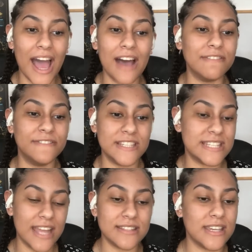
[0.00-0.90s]
have the
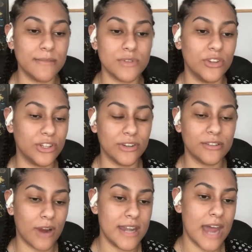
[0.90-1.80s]
10 teams on the
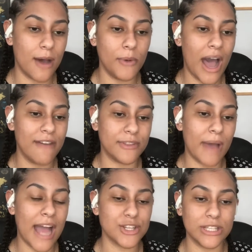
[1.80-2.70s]
grid right now, but have
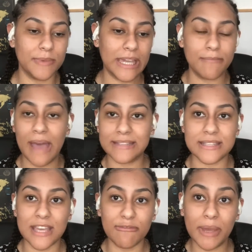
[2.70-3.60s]
them actually be
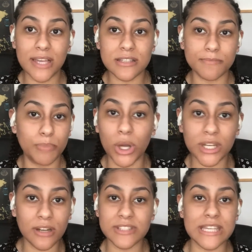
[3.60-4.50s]
competitive, because
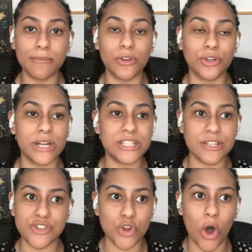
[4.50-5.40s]
putting another team on the grid
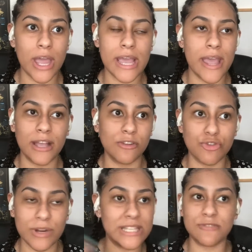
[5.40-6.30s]
does not
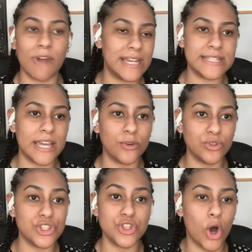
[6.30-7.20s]
increase racing,
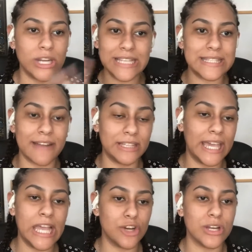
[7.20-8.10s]
or does not
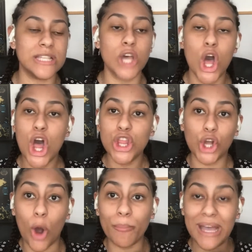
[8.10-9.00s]
necessarily increase
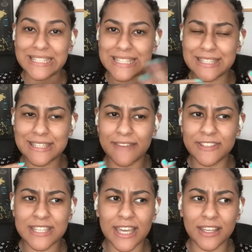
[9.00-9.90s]
the
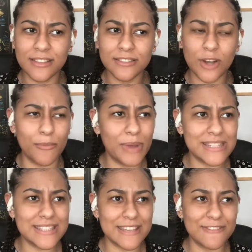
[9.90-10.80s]

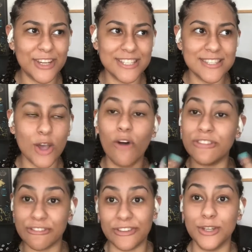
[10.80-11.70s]
competitiveness
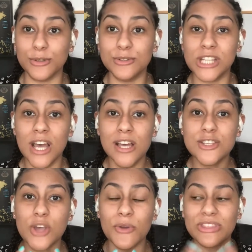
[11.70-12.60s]
of the field.
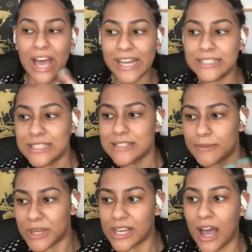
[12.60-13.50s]
So that needs
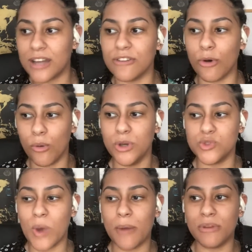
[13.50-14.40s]
to be kind of
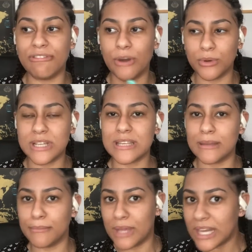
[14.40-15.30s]
almost where we focus
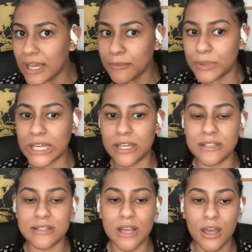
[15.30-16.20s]
at the minute,
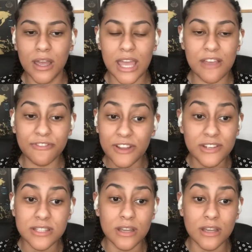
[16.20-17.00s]
because if